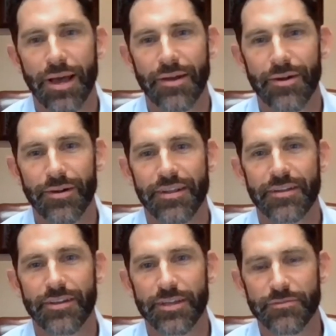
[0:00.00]
matter
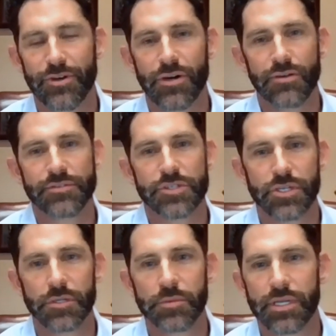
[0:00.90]
involved a
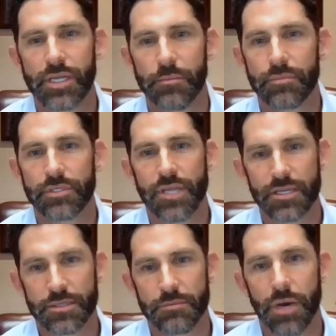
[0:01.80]
gentleman named
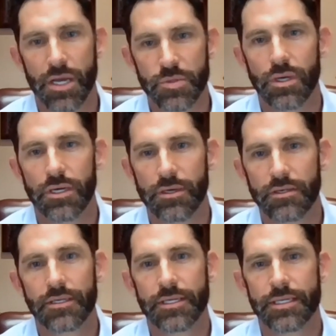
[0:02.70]
Dustin
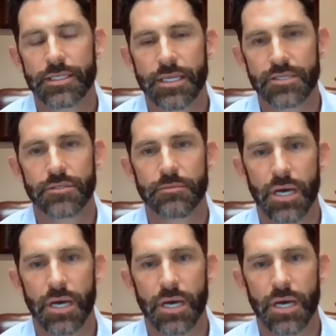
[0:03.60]
Boswell. Dustin